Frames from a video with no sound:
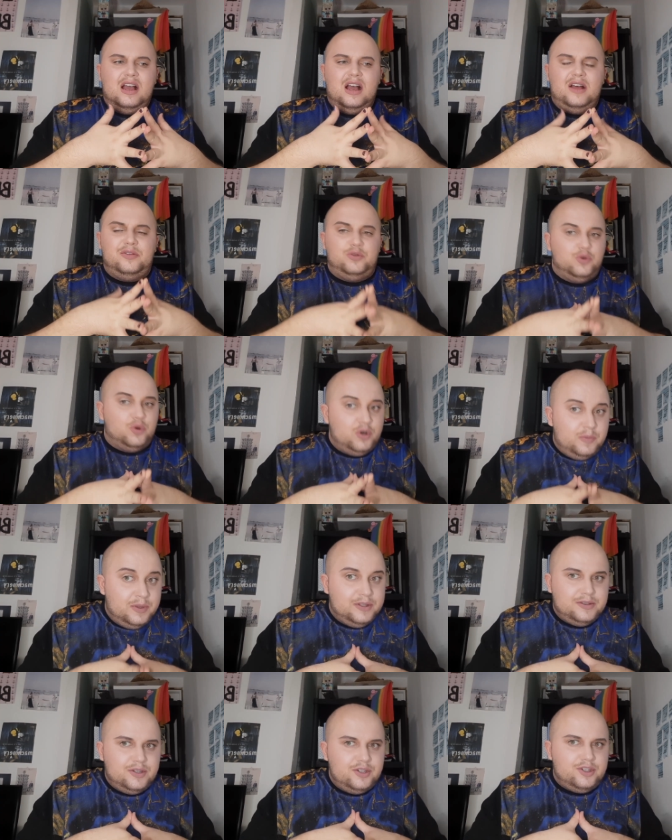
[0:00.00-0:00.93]
a
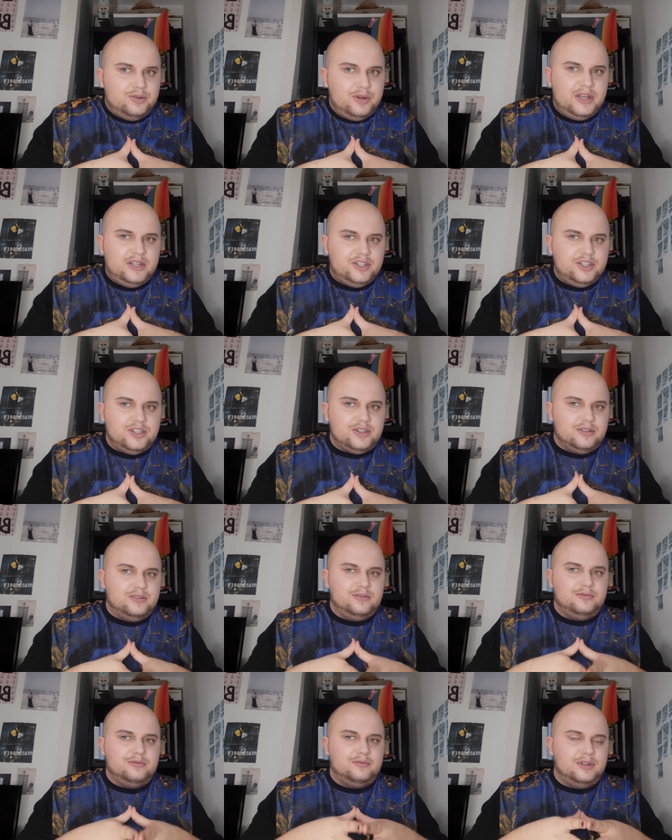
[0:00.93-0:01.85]
normal
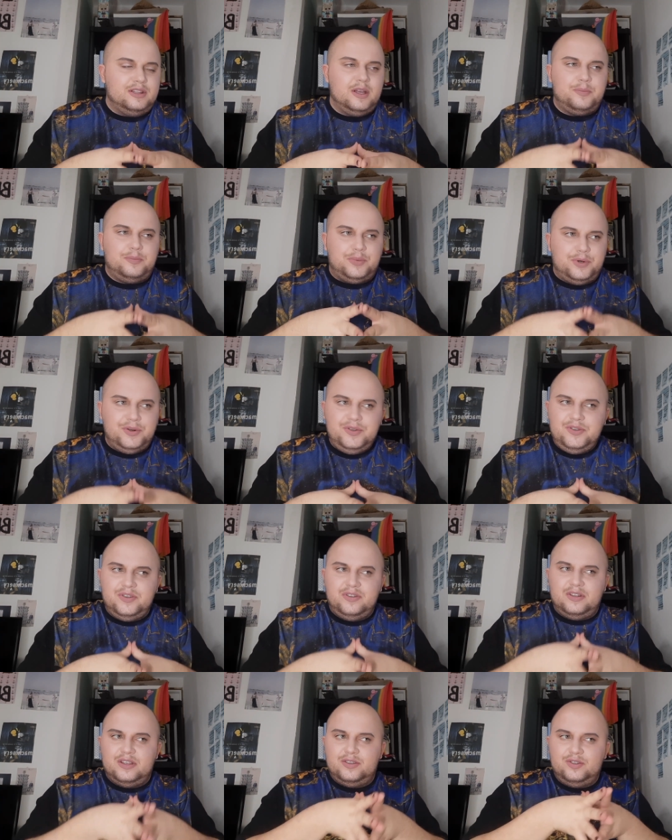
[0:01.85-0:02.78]
situation when a
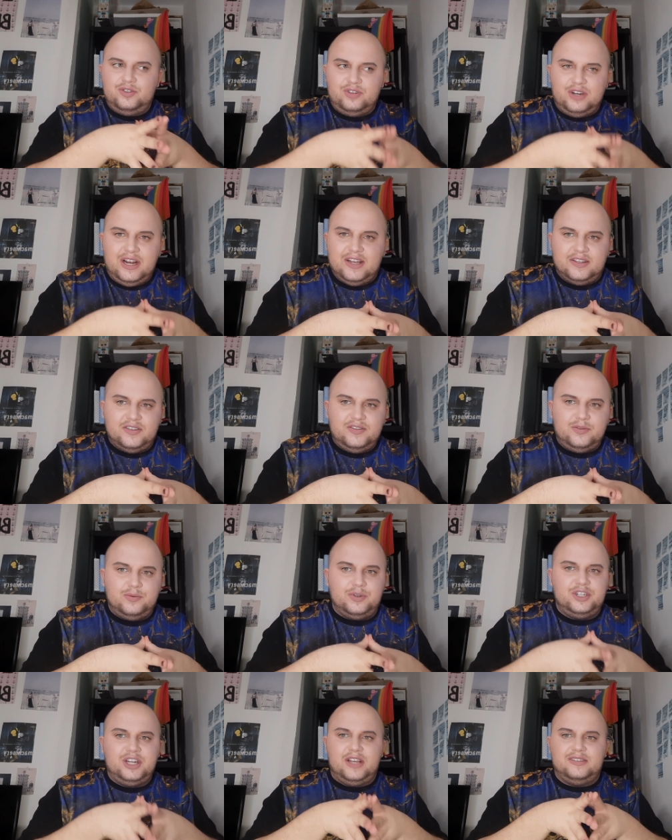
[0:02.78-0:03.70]
person is trans,
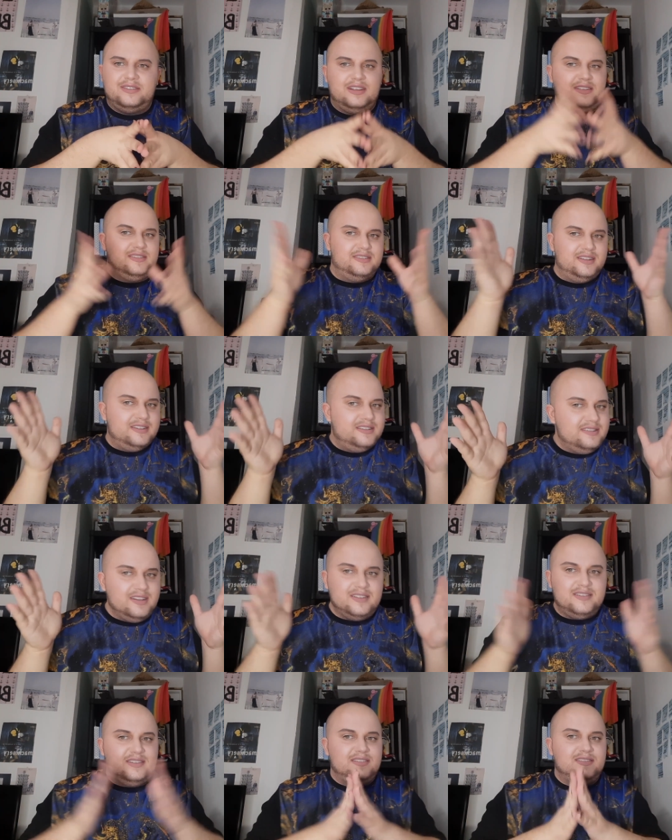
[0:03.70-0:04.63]
which has
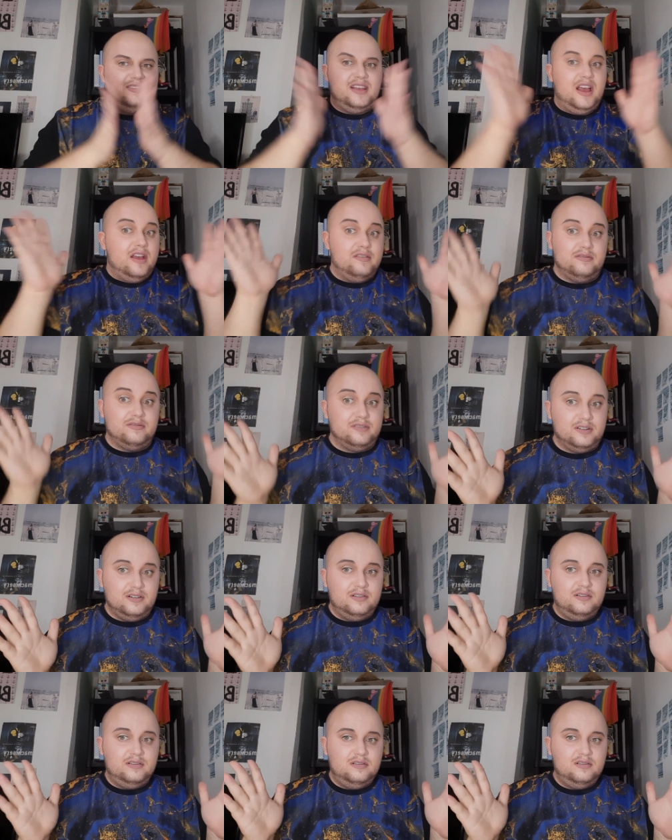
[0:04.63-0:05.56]
existed since ever,